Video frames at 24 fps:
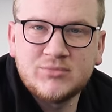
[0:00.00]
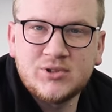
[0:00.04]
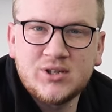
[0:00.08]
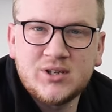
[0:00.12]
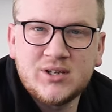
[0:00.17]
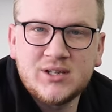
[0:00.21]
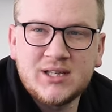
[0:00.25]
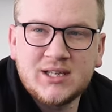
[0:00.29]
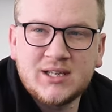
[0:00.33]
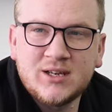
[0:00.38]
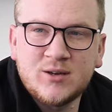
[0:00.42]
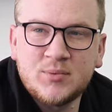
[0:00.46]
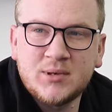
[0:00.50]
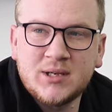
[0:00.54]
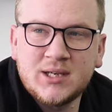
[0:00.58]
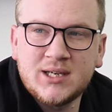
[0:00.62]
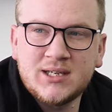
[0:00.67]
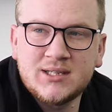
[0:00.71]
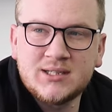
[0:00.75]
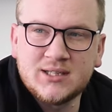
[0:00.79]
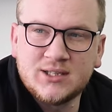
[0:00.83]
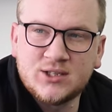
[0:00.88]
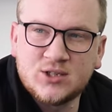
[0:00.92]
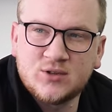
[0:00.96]
You think it'd be
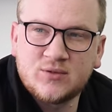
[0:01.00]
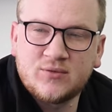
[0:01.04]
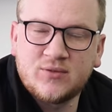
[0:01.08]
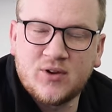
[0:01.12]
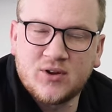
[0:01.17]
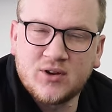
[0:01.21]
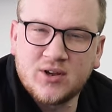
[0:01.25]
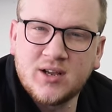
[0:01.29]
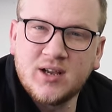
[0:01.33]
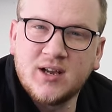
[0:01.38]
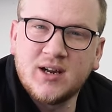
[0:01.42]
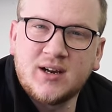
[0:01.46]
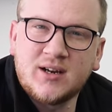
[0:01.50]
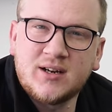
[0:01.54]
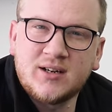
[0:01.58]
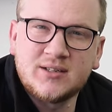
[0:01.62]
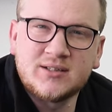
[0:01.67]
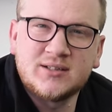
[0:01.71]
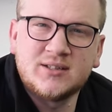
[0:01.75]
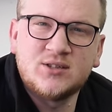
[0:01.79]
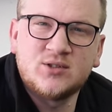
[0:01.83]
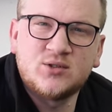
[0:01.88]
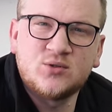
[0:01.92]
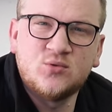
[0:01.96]
easy just flogging
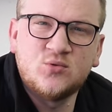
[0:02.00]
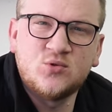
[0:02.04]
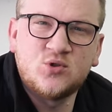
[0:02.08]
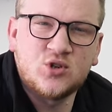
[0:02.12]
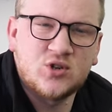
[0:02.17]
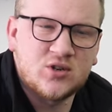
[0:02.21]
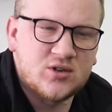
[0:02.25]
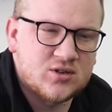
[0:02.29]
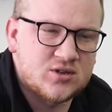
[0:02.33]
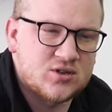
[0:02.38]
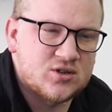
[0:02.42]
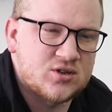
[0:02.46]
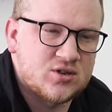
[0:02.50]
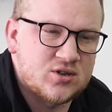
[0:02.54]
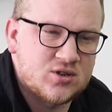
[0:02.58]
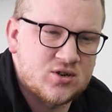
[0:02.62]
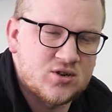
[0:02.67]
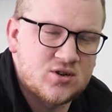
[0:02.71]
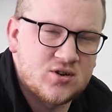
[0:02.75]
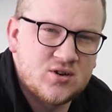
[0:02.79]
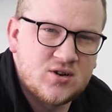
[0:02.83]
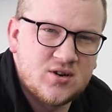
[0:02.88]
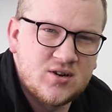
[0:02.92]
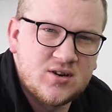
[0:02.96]
cars and it's all just
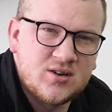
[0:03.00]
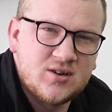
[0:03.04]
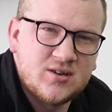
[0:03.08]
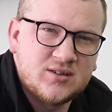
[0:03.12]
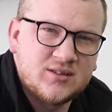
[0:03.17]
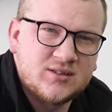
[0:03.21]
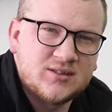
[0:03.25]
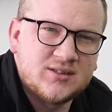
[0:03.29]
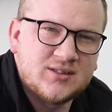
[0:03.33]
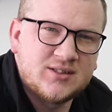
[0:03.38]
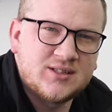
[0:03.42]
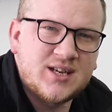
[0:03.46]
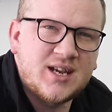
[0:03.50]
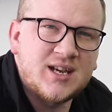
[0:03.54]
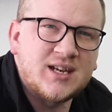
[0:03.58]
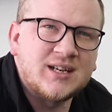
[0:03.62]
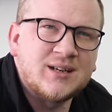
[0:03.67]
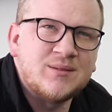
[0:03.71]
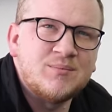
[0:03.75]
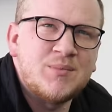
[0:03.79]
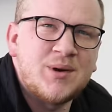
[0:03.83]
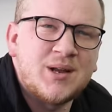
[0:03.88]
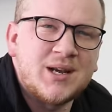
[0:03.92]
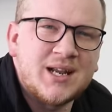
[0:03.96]

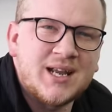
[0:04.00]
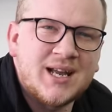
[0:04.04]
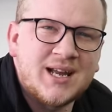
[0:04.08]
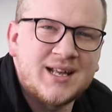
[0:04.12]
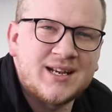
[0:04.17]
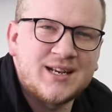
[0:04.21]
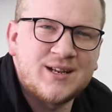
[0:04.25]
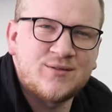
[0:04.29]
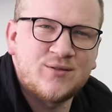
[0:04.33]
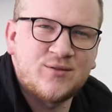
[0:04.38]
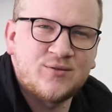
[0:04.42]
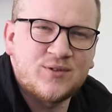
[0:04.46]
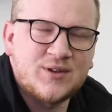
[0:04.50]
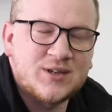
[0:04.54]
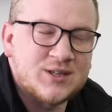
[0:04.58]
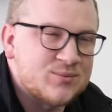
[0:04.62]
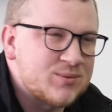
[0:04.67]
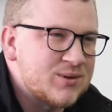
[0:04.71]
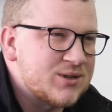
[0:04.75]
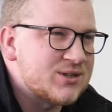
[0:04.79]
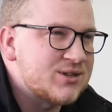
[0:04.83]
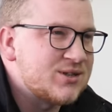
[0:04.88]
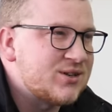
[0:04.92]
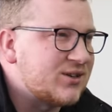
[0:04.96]
taking money hand over fist,
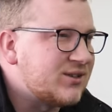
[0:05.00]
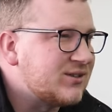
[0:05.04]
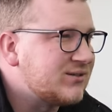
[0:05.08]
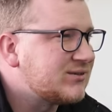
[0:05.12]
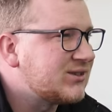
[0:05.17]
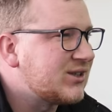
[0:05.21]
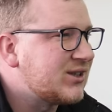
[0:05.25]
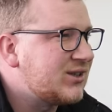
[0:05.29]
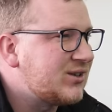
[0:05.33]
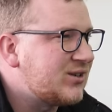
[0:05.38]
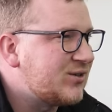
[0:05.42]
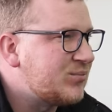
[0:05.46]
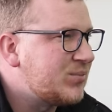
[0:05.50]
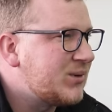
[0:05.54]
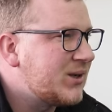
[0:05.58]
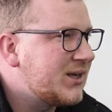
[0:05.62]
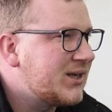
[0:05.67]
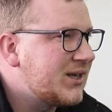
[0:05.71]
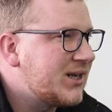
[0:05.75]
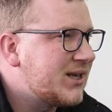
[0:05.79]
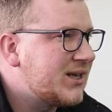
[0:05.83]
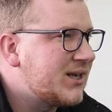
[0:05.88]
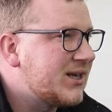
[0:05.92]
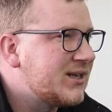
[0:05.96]
but it's not. There's a lot of
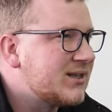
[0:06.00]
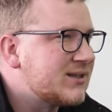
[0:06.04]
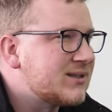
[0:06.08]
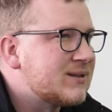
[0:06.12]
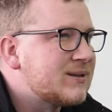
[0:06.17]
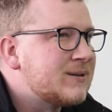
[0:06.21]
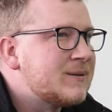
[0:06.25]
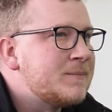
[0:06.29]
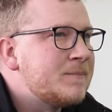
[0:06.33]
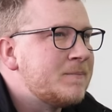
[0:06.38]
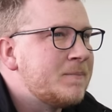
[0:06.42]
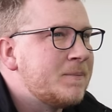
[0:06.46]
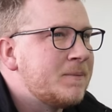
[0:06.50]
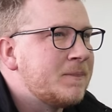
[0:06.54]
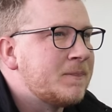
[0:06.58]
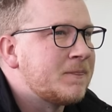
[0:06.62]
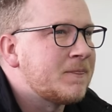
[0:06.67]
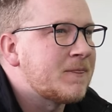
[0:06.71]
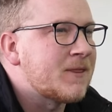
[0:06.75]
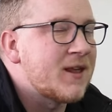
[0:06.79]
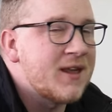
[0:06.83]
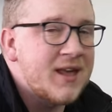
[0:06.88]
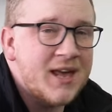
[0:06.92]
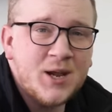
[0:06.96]
bloody headaches.
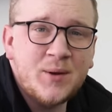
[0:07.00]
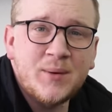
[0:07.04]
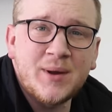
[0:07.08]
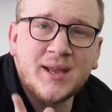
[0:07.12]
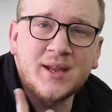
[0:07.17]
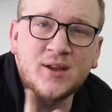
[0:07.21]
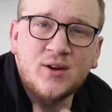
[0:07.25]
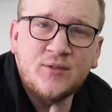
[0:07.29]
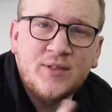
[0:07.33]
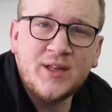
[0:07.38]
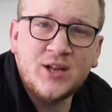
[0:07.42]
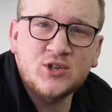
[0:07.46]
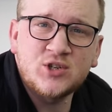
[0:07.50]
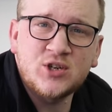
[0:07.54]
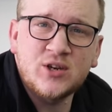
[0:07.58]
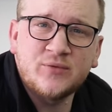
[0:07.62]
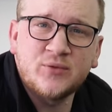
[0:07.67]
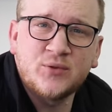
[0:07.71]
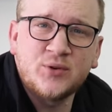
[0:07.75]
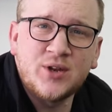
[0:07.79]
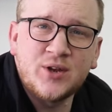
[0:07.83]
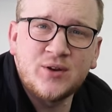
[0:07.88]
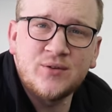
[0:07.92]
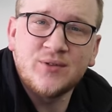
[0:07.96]
Anyway, on that
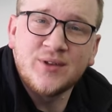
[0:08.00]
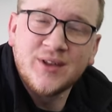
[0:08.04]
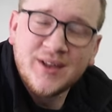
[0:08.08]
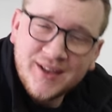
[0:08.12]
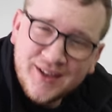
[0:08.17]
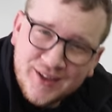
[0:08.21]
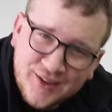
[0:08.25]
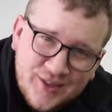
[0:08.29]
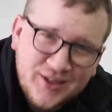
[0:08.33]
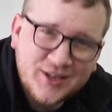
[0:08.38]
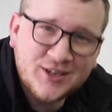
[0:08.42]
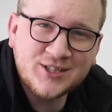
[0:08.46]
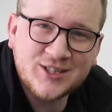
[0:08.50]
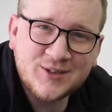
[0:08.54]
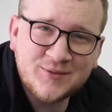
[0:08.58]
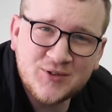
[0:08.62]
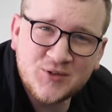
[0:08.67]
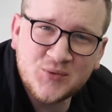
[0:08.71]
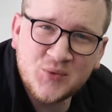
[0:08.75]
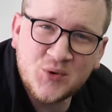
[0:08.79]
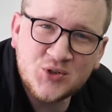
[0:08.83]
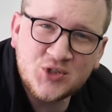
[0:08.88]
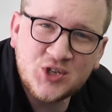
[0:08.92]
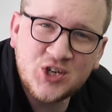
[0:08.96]
cheerful note, thank you so
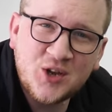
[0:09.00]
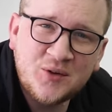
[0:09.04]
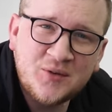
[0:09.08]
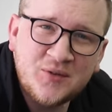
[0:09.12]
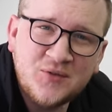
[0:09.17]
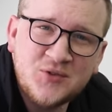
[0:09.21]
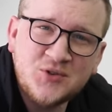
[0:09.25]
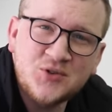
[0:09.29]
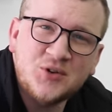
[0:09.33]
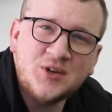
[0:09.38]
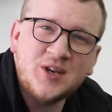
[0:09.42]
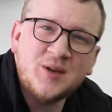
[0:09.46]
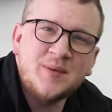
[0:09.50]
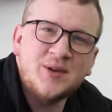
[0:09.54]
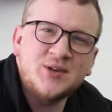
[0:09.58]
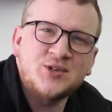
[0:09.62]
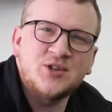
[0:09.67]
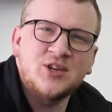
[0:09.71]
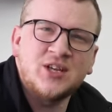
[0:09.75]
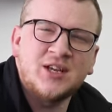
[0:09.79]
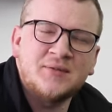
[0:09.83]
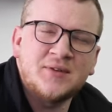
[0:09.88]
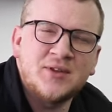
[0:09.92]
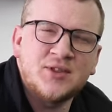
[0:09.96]
much for watching. Hope you've enjoyed it. Make
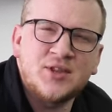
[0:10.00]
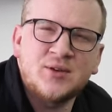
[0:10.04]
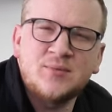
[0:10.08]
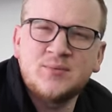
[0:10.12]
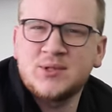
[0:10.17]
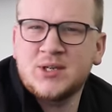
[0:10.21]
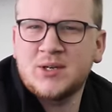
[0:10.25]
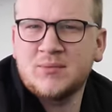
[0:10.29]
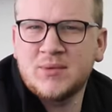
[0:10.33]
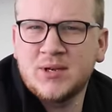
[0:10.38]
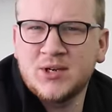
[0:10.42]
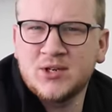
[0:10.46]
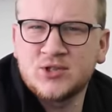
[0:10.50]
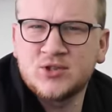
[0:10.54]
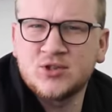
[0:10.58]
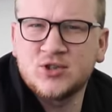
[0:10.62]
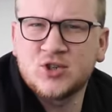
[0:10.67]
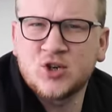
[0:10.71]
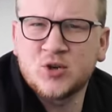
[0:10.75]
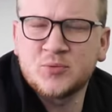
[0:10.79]
sure you give it a thumbs up. Make sure you